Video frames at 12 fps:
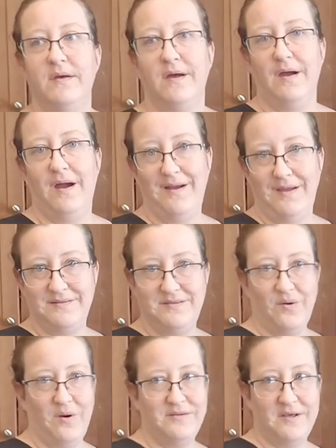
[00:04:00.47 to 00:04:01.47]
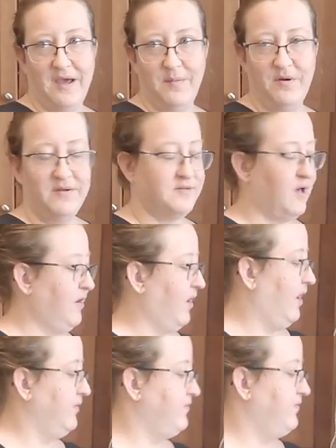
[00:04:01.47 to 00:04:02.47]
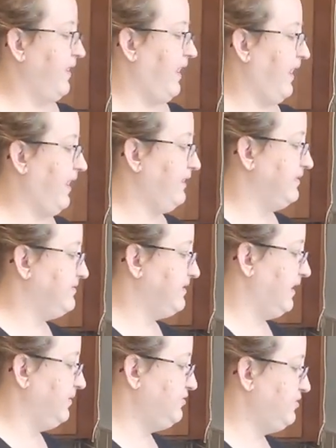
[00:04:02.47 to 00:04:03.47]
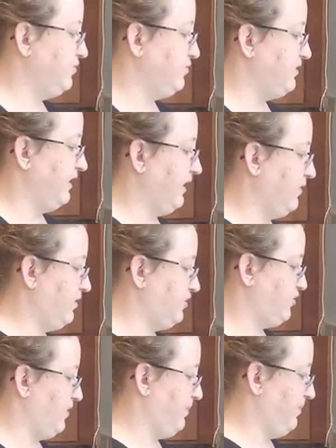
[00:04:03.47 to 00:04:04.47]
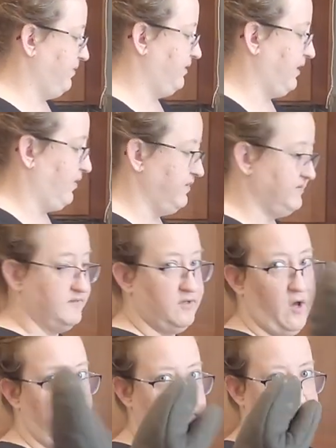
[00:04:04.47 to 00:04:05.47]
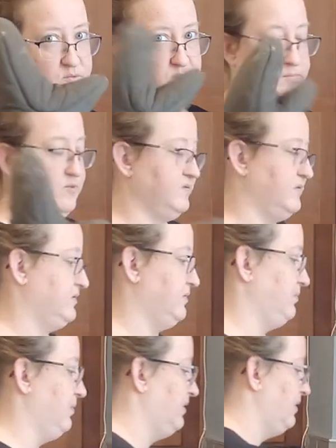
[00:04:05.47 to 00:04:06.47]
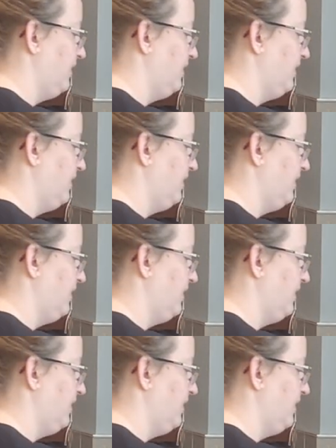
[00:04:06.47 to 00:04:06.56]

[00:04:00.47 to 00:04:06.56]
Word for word: All right, so our timer has gone off, and it's time to take out our shrimp. Now this is hot, so I'm using some,